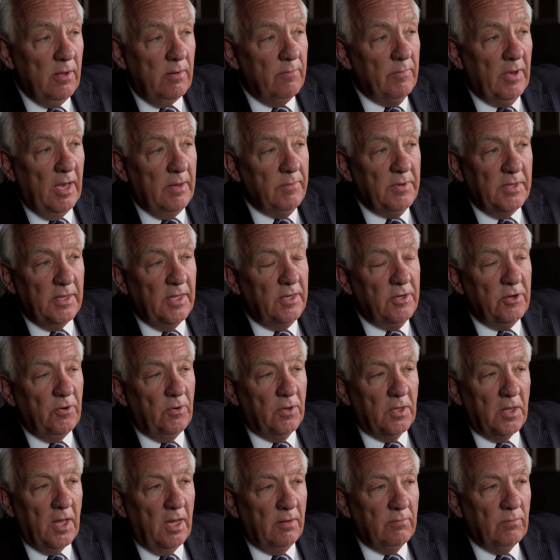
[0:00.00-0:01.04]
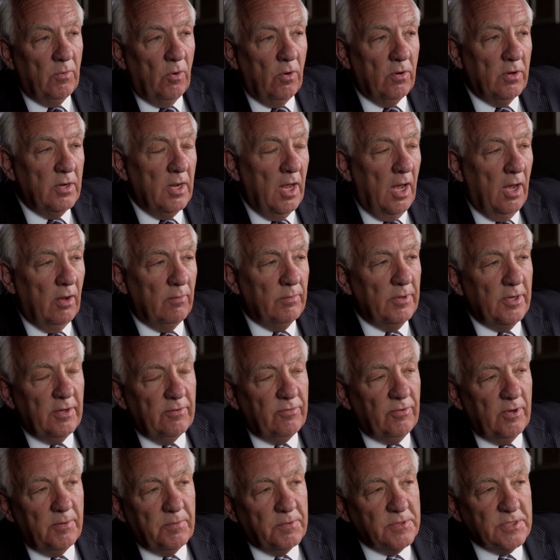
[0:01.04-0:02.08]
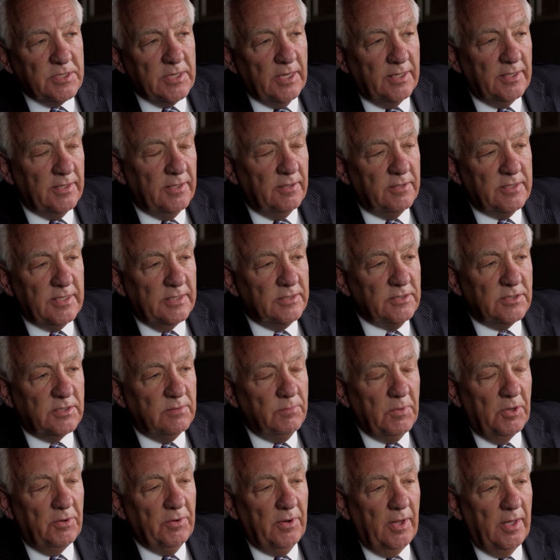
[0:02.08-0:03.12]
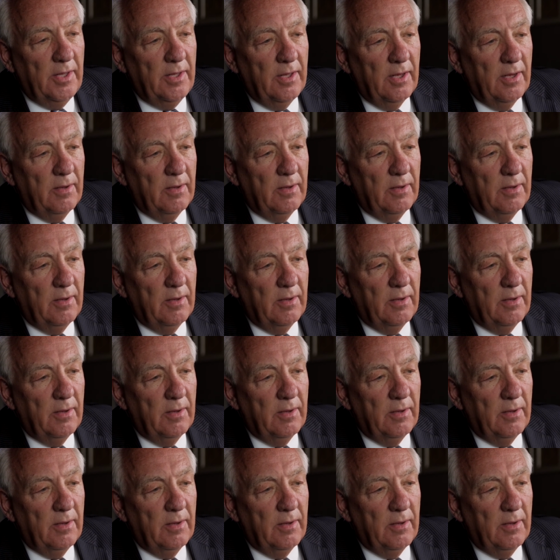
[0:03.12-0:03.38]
maybe they knew a lot more now, but if we presented their testimony,